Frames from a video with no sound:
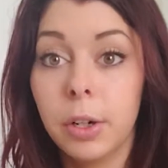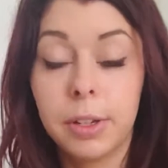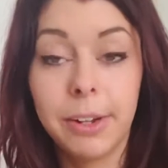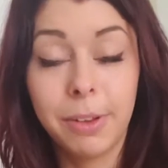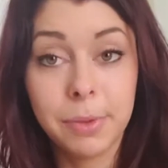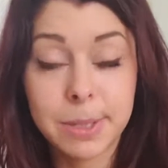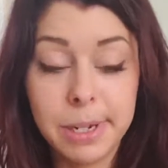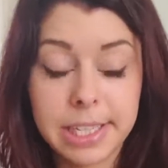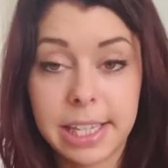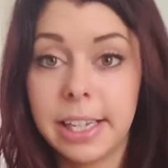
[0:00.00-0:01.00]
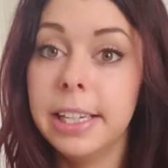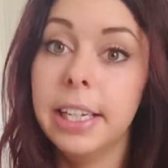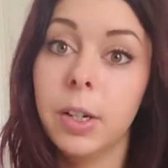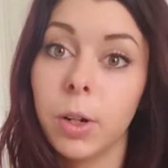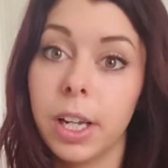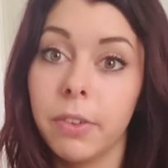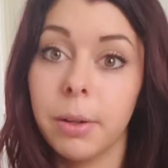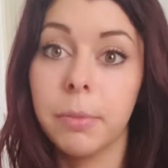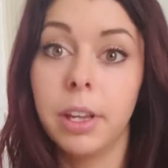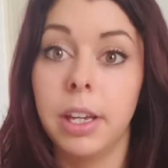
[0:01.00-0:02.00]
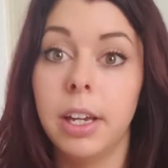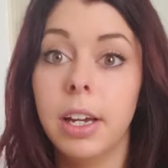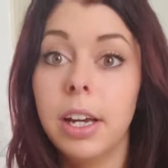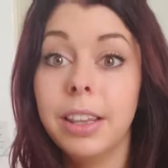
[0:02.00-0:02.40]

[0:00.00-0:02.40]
give them the space that they need, or give them the